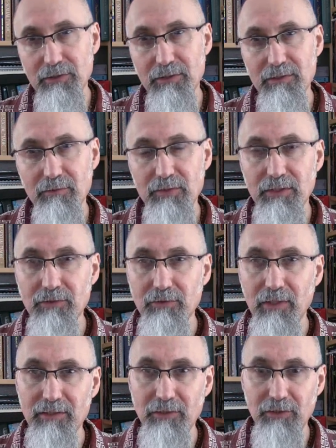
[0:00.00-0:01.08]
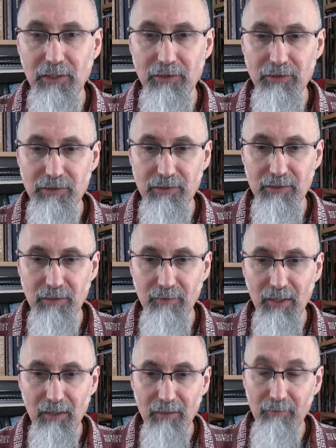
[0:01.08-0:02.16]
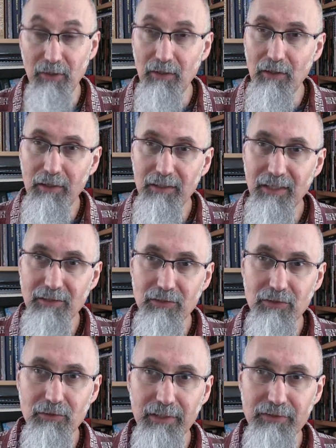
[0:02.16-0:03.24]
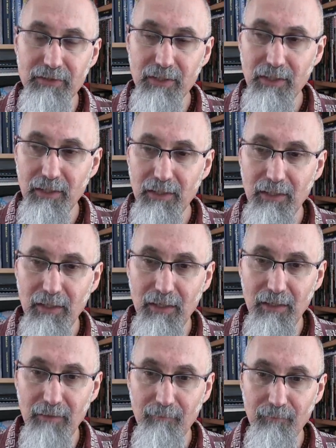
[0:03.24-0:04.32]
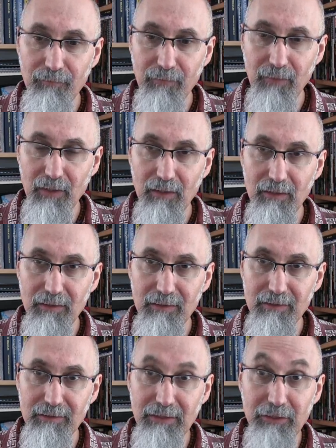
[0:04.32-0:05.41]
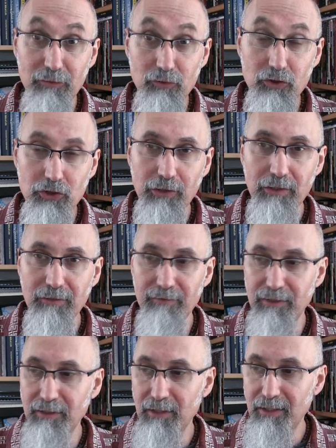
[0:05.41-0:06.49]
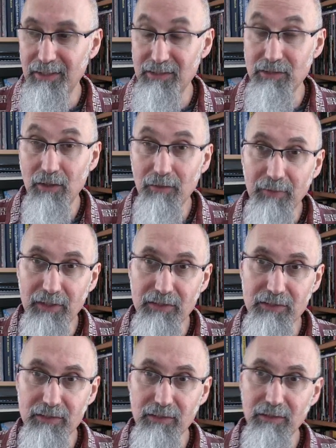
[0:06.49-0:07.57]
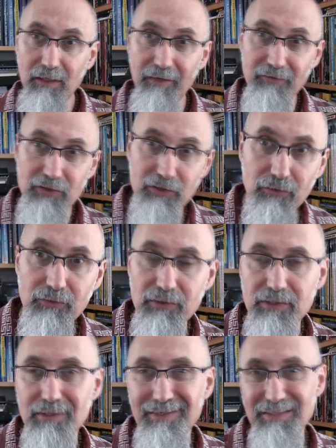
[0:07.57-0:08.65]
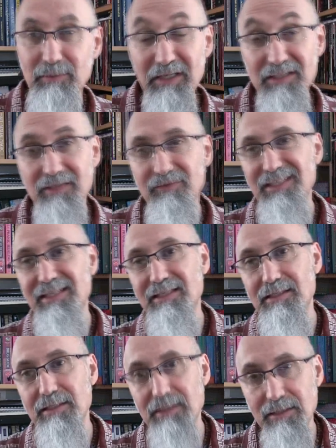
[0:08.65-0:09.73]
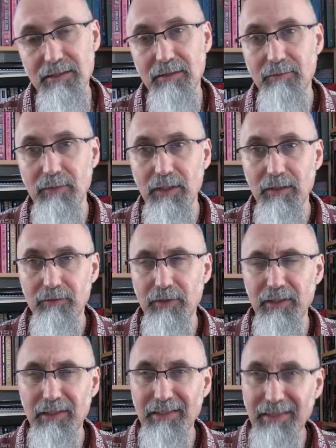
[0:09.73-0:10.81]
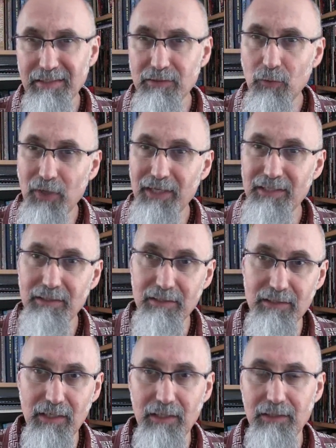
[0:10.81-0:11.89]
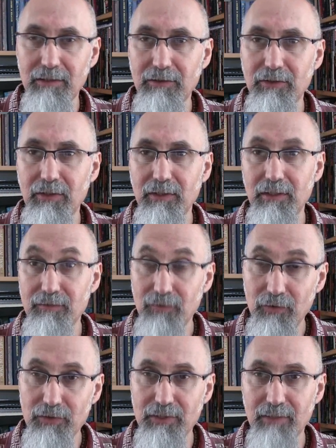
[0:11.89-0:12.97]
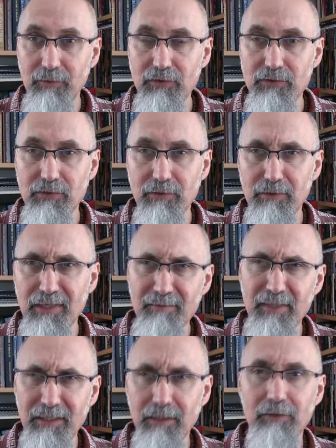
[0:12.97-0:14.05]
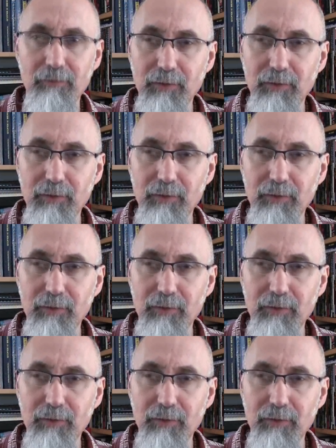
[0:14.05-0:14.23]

system, centralized education system, but a lot of that stress, a huge chunk of it, is not because of students, is because of the system, right? And that is the way it's designed, as far as I'm concerned, and many other